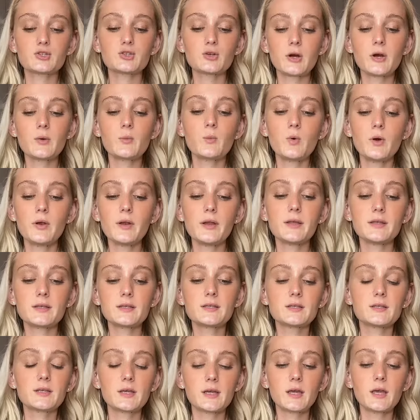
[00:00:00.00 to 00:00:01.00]
I want. It's
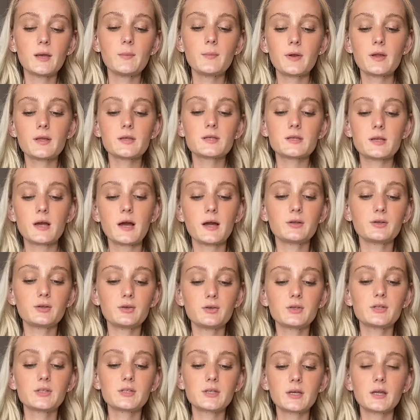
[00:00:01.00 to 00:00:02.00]
sticky, but it's not
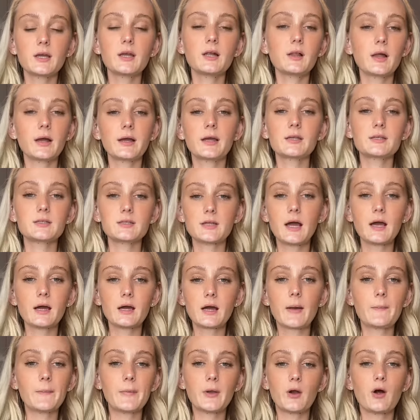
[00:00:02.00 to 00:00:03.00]
too sticky, like it's not
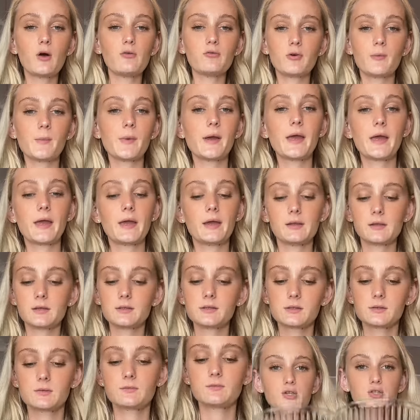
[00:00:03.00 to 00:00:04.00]
coming off on my
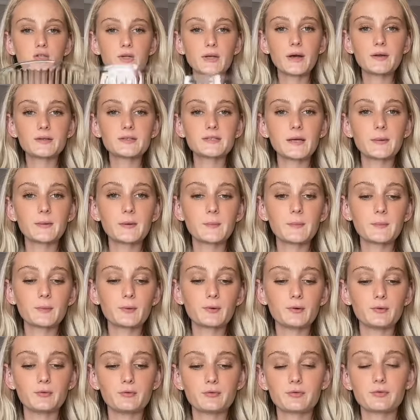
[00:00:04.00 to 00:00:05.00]
hands. So now it's time to proof.